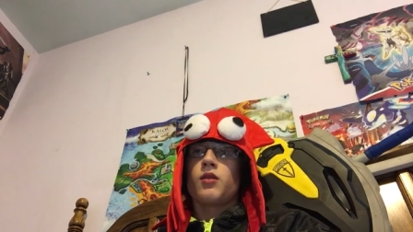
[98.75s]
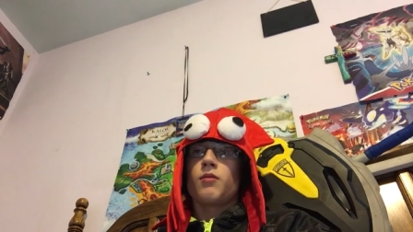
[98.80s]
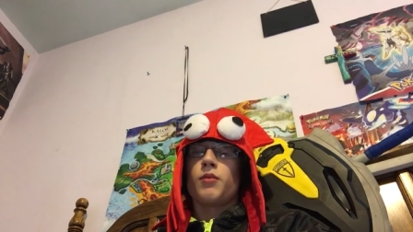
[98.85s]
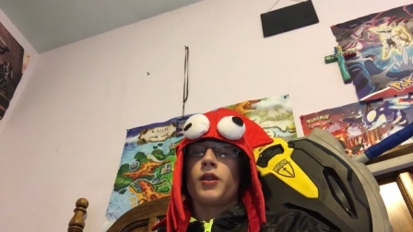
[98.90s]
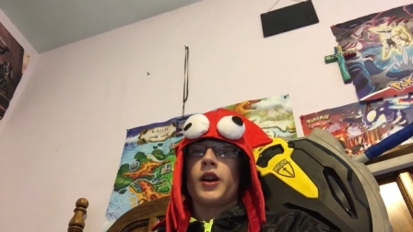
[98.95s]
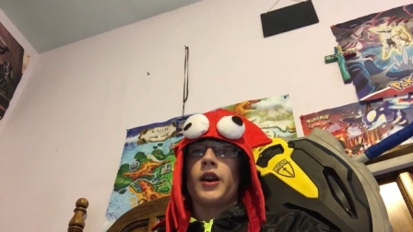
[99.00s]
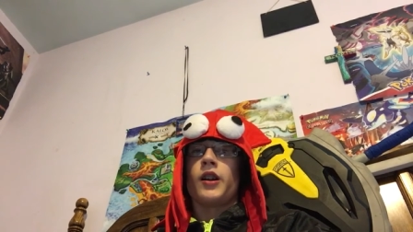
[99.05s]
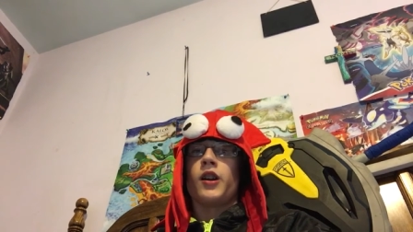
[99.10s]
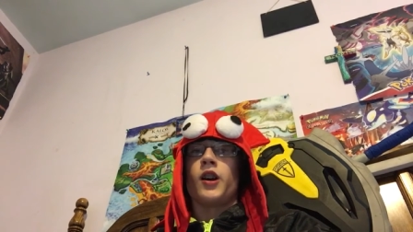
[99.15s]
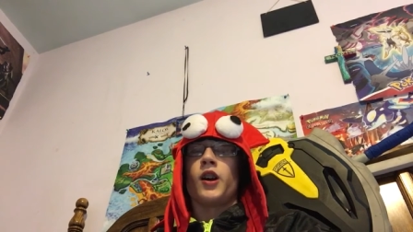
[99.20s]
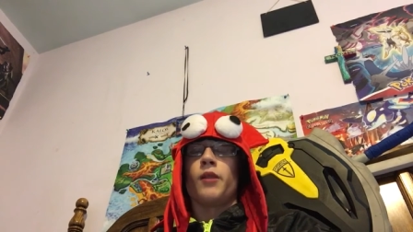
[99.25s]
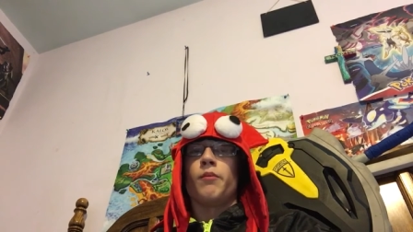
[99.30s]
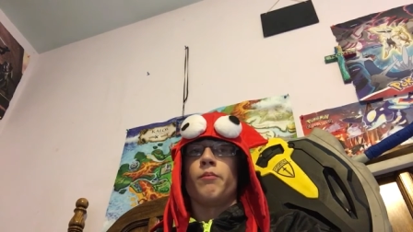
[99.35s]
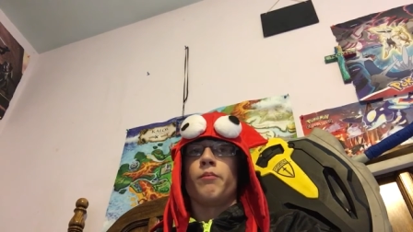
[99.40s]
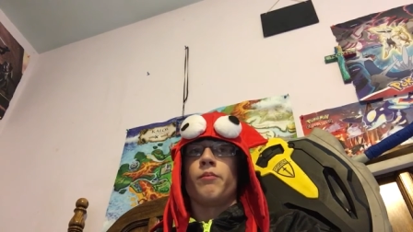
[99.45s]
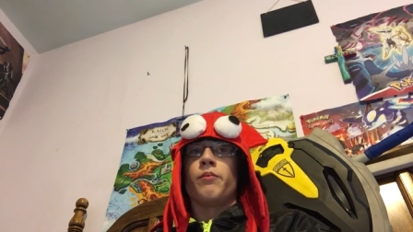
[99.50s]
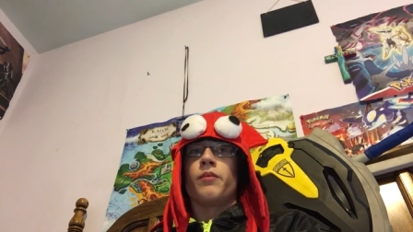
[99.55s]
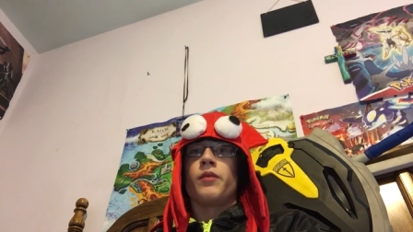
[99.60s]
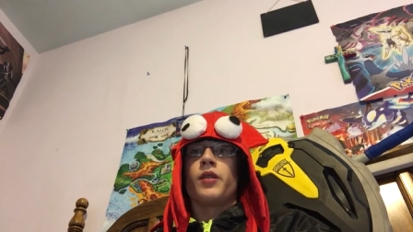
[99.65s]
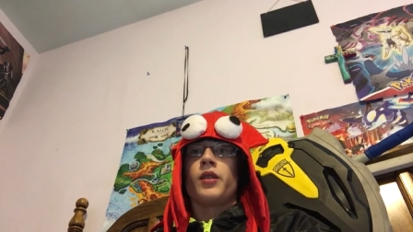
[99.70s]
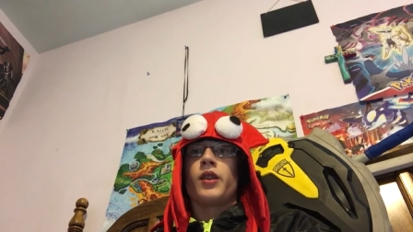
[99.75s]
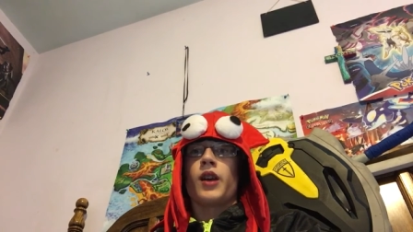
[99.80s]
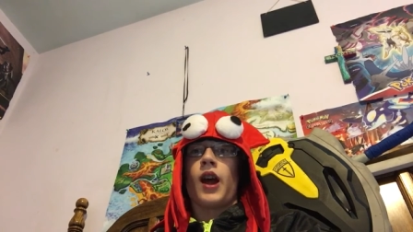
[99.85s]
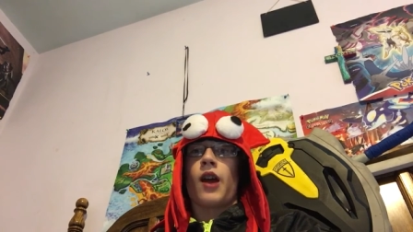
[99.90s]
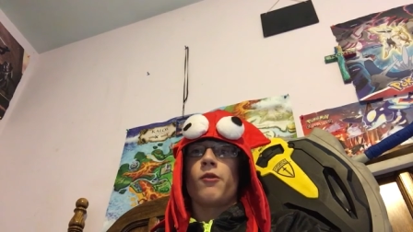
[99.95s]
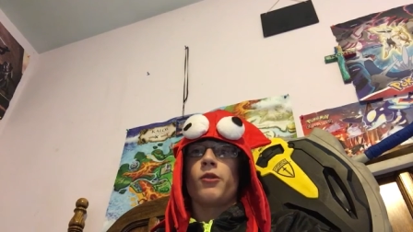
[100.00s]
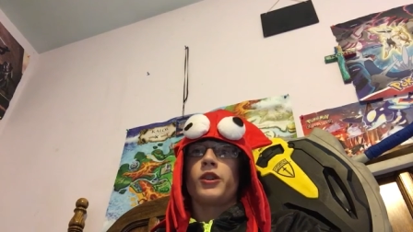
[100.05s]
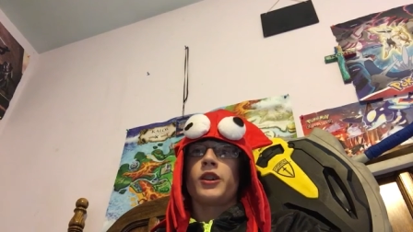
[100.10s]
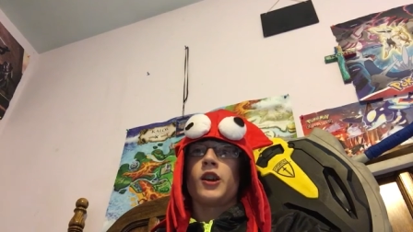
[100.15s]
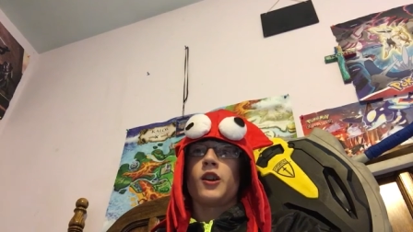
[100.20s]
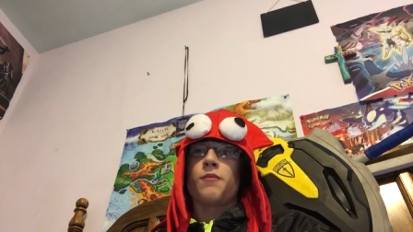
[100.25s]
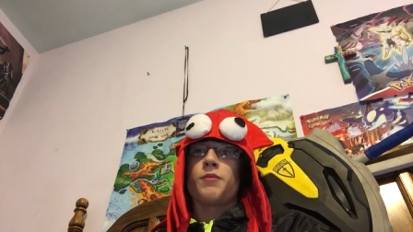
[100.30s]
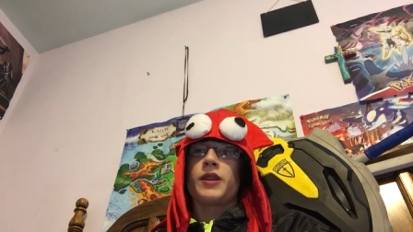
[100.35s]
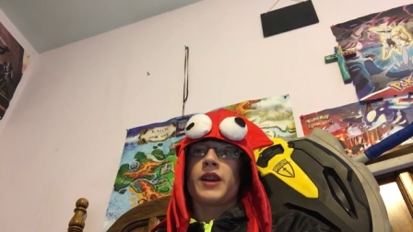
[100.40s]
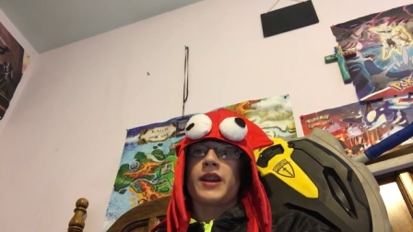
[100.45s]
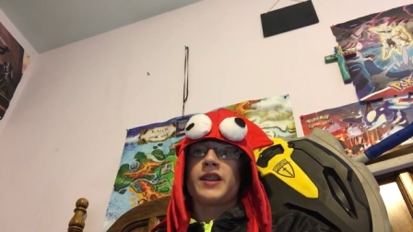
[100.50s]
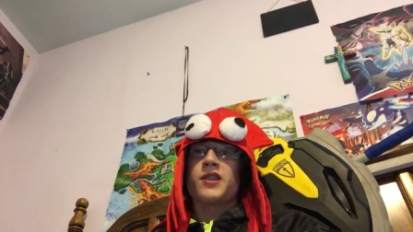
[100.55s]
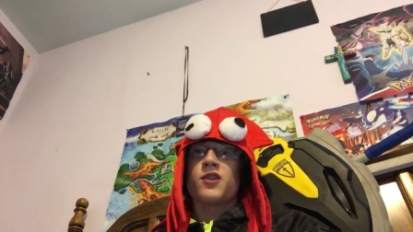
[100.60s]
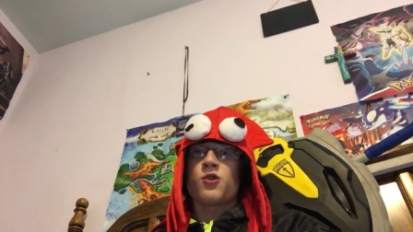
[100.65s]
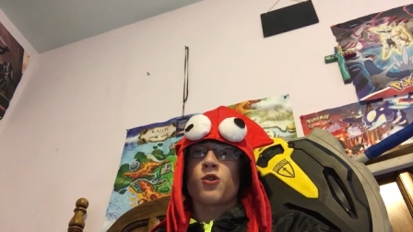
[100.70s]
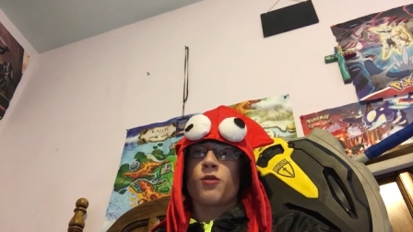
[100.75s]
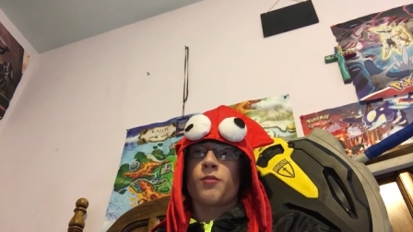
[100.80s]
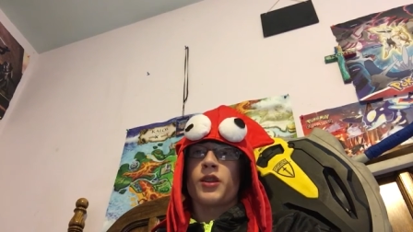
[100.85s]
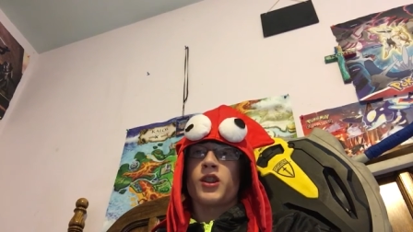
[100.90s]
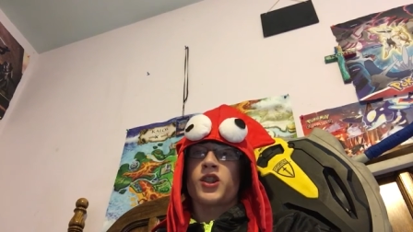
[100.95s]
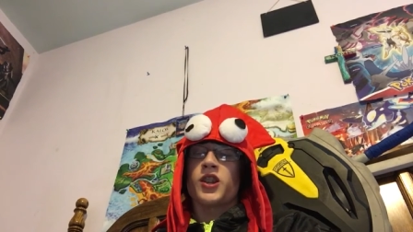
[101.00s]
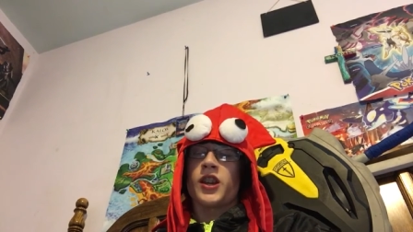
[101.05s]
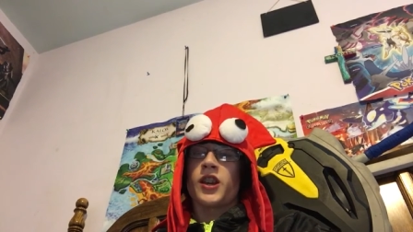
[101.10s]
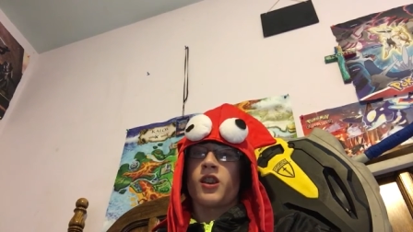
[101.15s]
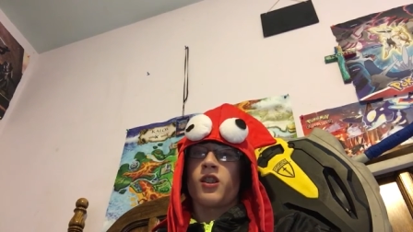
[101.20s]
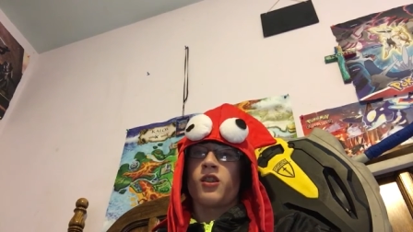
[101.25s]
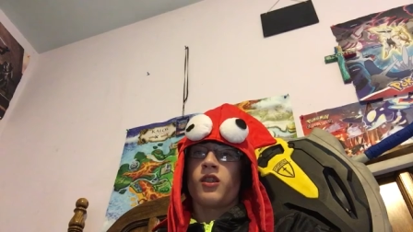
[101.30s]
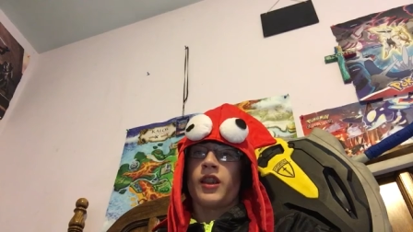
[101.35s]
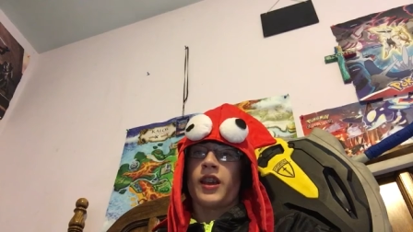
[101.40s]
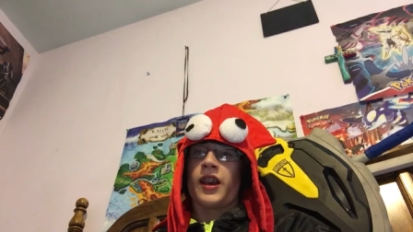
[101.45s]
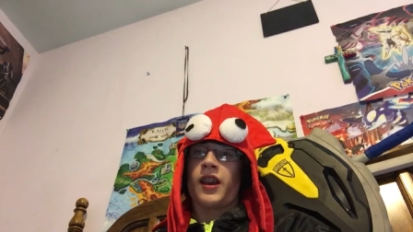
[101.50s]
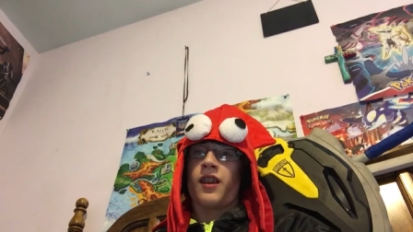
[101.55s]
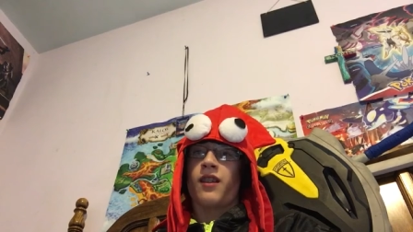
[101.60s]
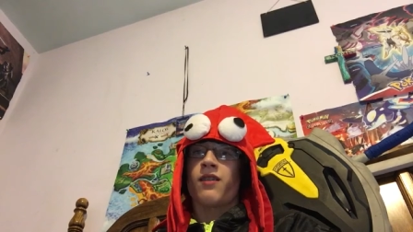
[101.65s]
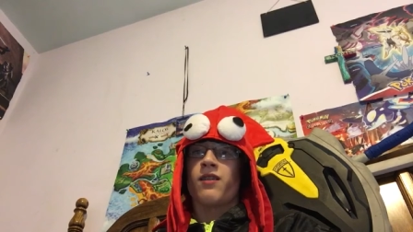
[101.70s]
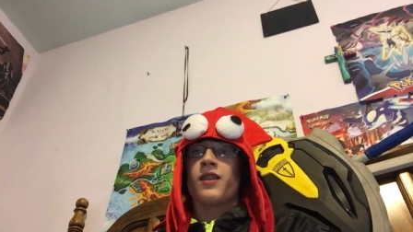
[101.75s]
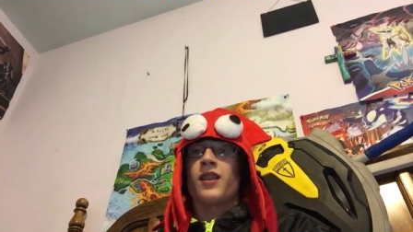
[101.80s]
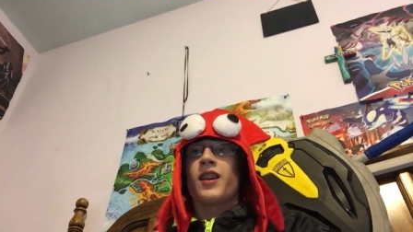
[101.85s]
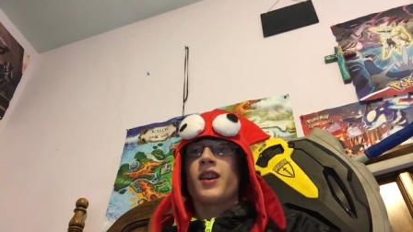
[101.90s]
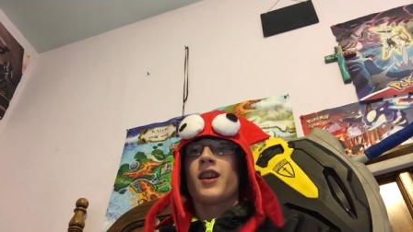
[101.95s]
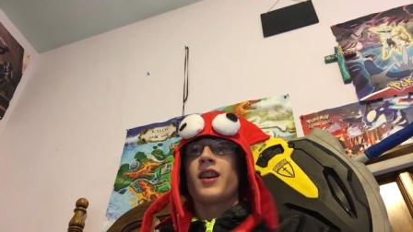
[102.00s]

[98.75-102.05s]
But um, I really hope you guys enjoy my channel, and